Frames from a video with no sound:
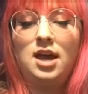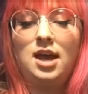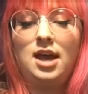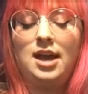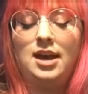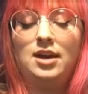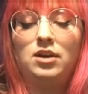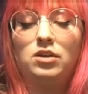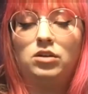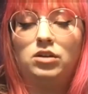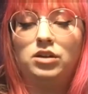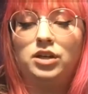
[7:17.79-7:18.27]

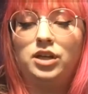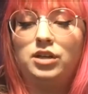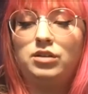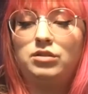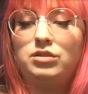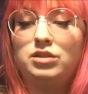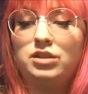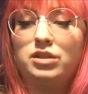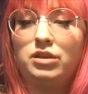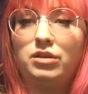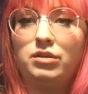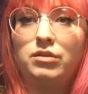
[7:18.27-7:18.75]
and all you
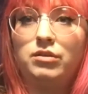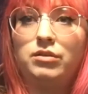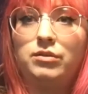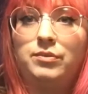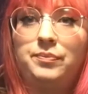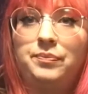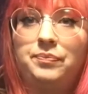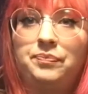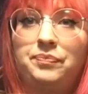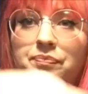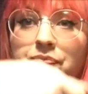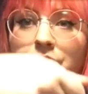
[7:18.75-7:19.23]
do
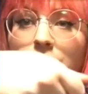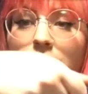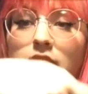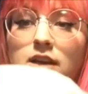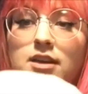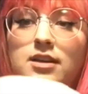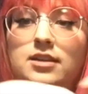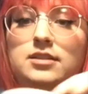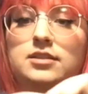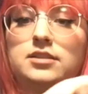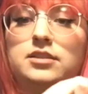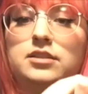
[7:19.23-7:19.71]

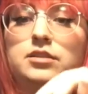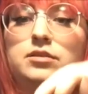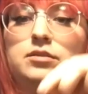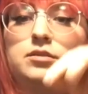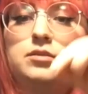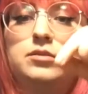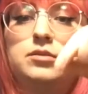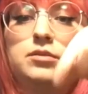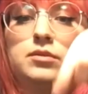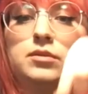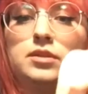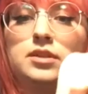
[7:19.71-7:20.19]
is
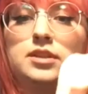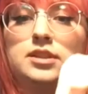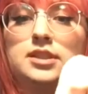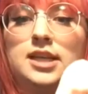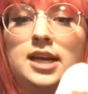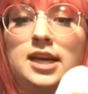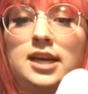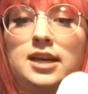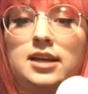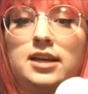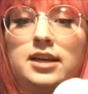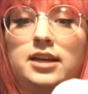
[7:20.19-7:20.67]
you
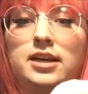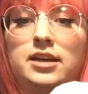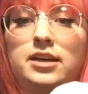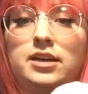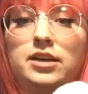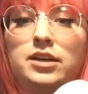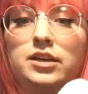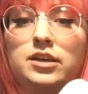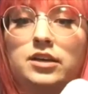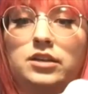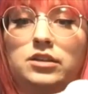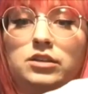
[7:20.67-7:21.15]
take
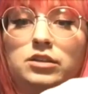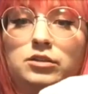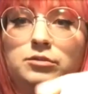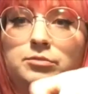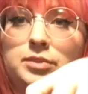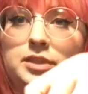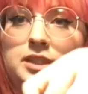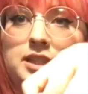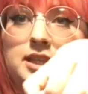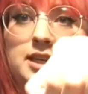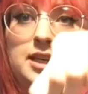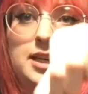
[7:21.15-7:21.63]
your
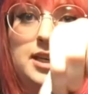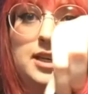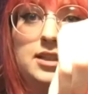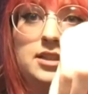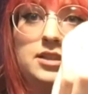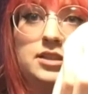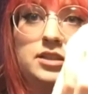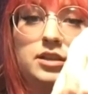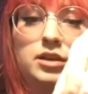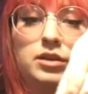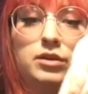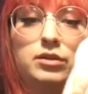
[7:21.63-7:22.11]
loops here.
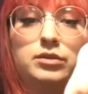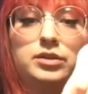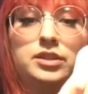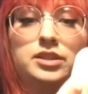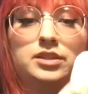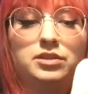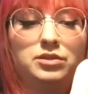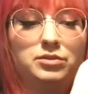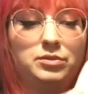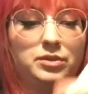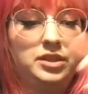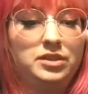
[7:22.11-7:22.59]
So
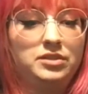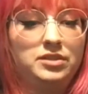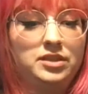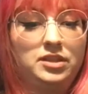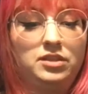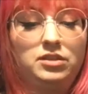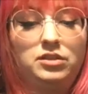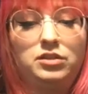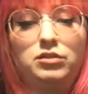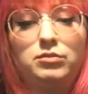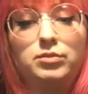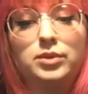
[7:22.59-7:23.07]
since we're
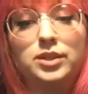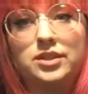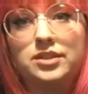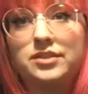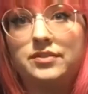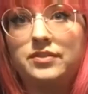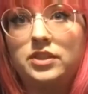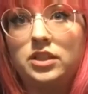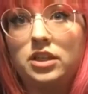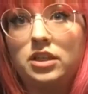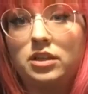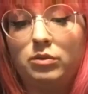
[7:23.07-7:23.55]
using 2 balls of
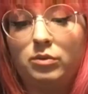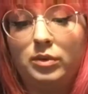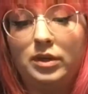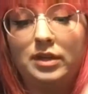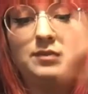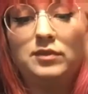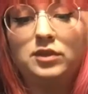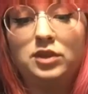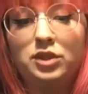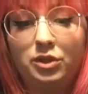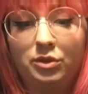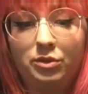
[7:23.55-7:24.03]
yarn, we
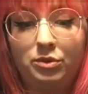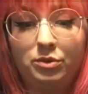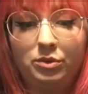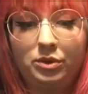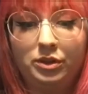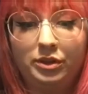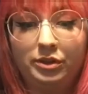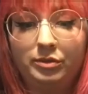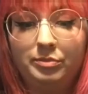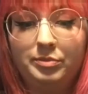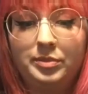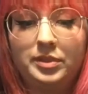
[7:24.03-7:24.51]
have 2
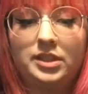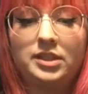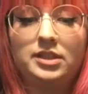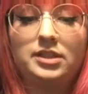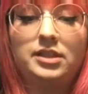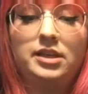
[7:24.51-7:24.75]
loops,